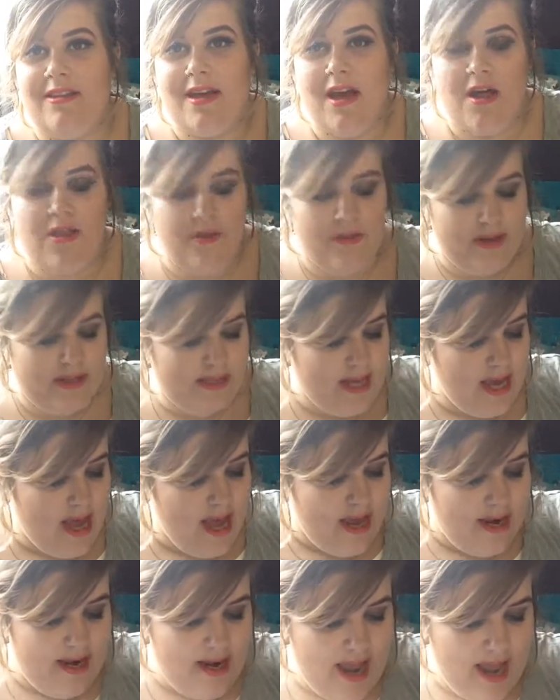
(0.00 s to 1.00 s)
other ones.
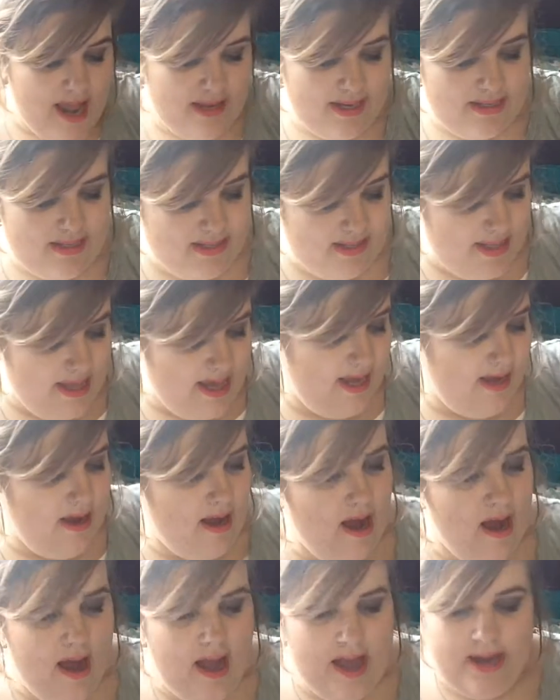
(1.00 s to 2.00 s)
Next thing
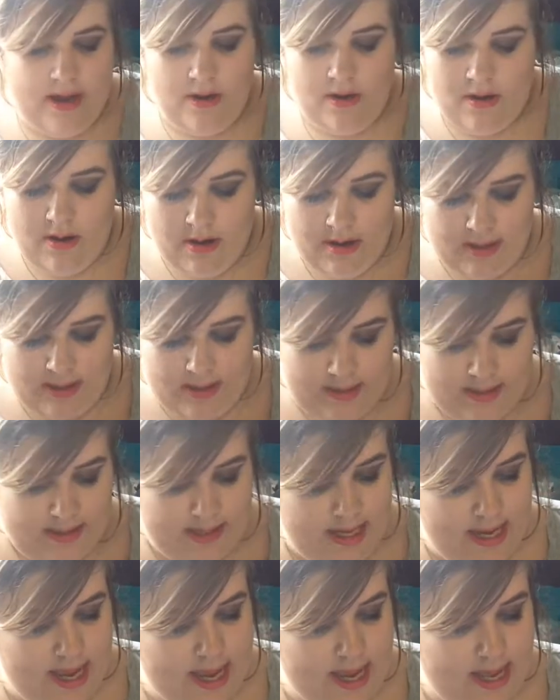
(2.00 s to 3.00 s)
I got
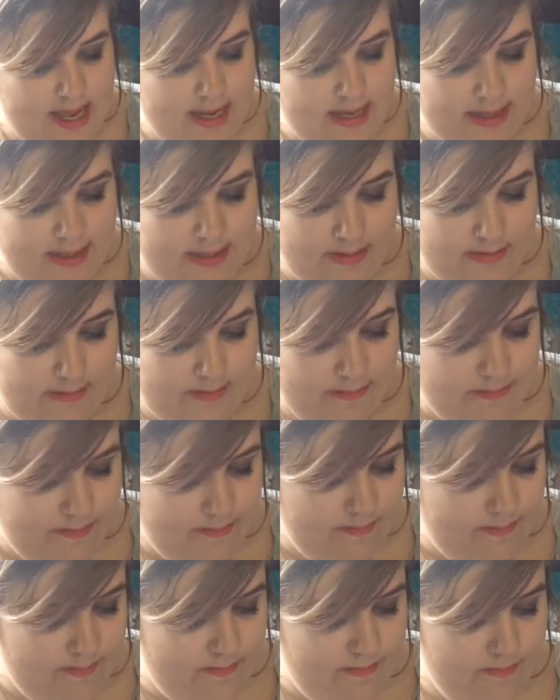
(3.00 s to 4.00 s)
is
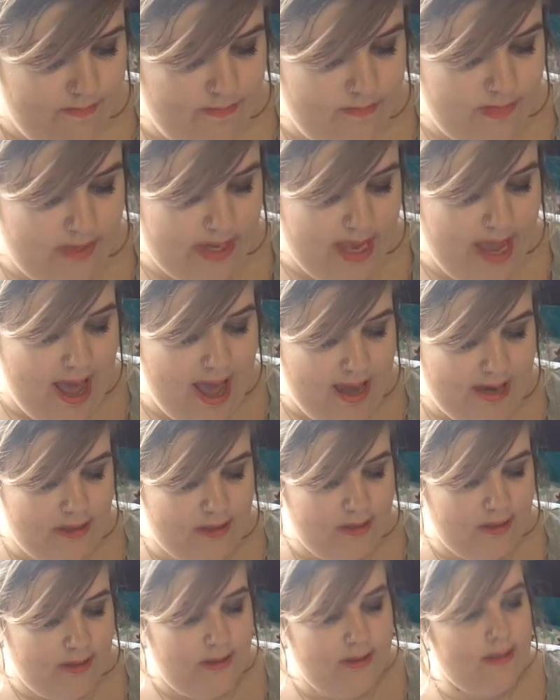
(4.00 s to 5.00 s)

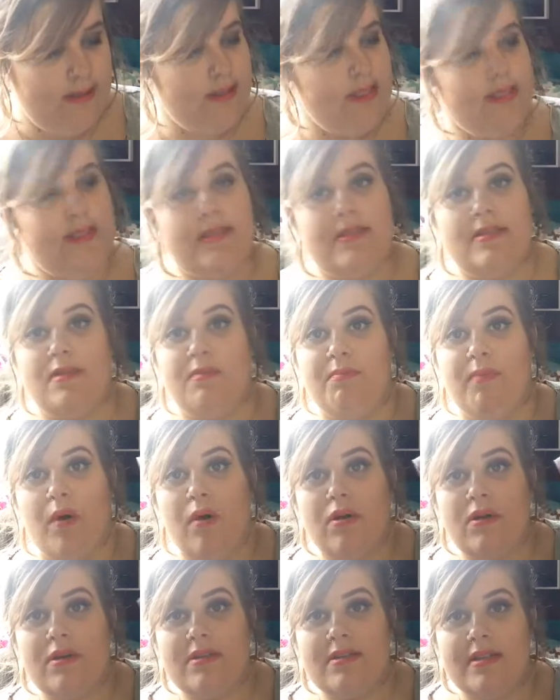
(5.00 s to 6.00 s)
candles. This is the
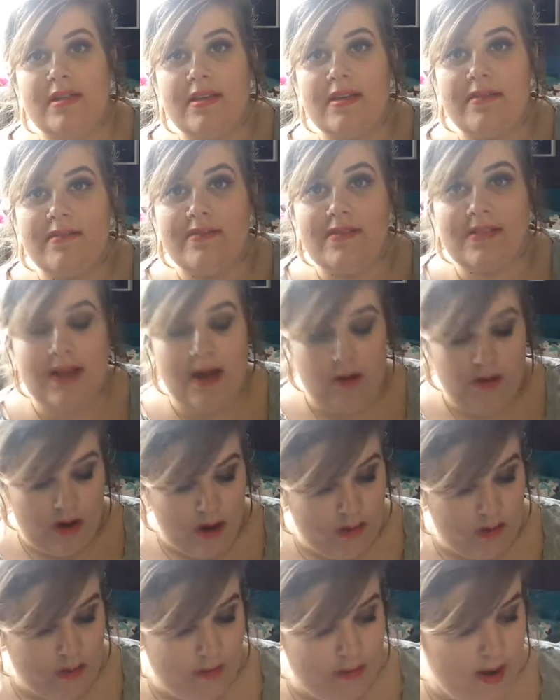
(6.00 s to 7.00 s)
box that has now
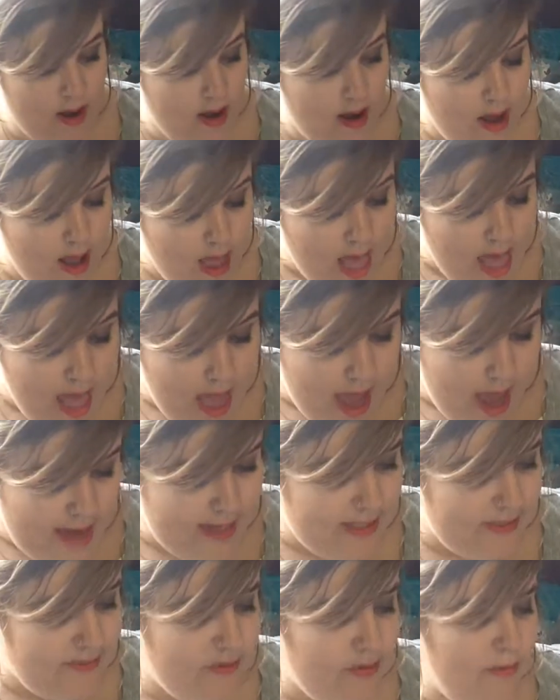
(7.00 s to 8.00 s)
come apart, and
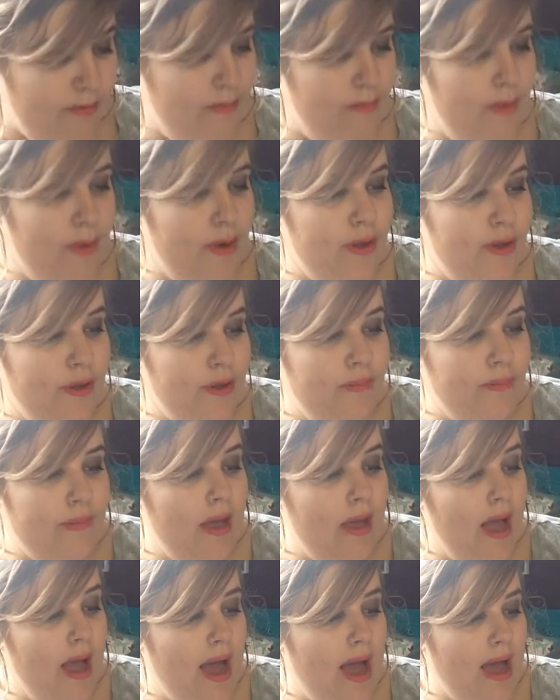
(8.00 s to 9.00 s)
it's from Bloom,
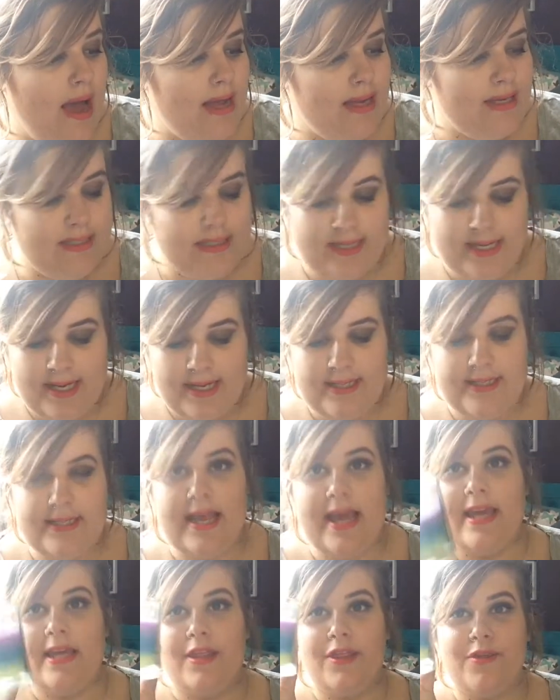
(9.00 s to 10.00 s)
and it's
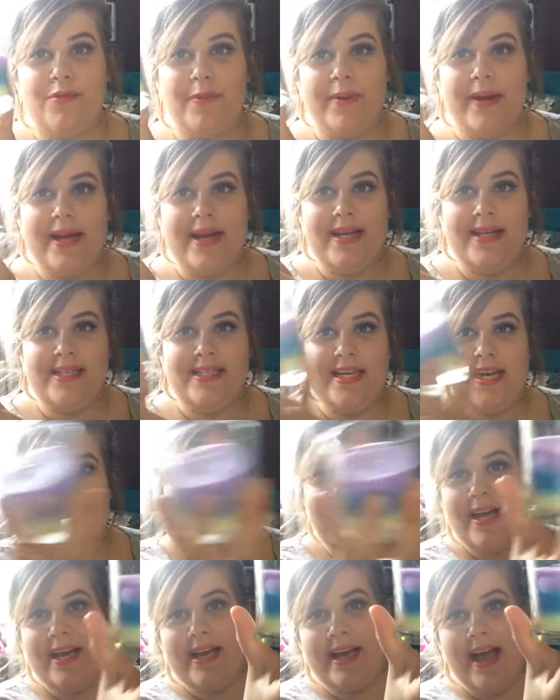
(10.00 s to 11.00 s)
a
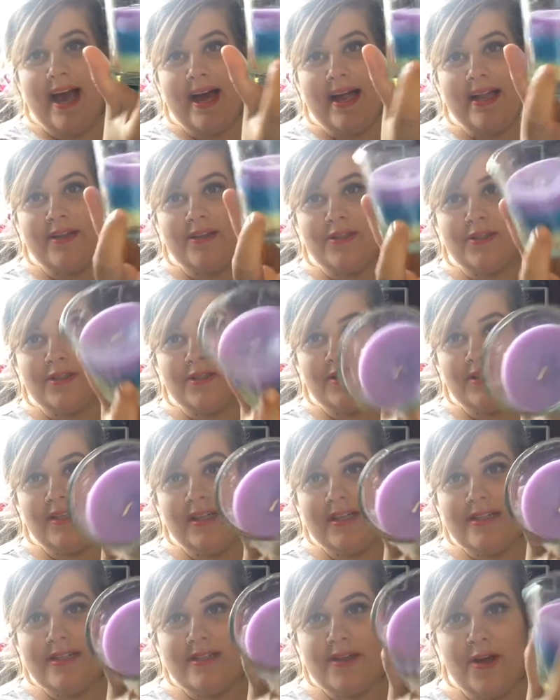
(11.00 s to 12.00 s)
3-tier candle.
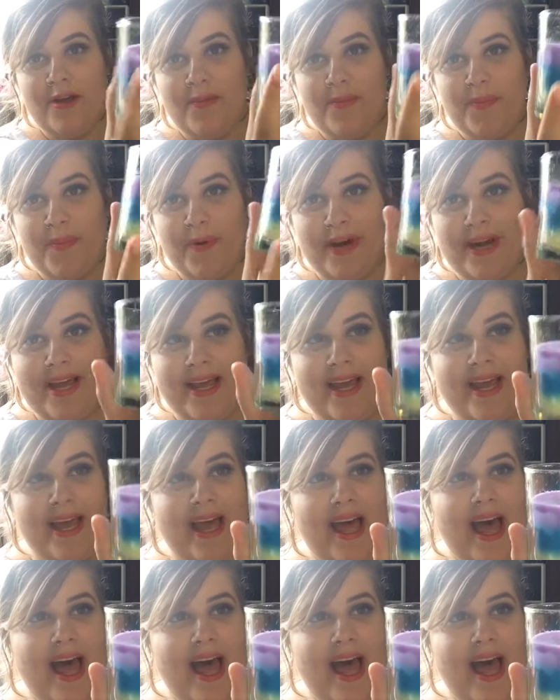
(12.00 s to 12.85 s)
It's so pretty.